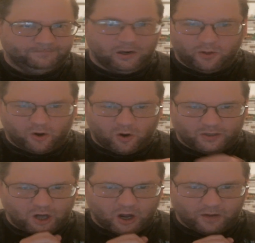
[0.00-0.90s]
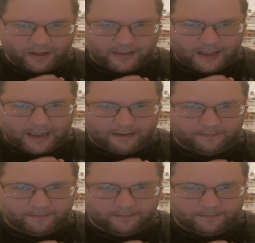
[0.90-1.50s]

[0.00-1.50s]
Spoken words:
You know, they're always talking about that.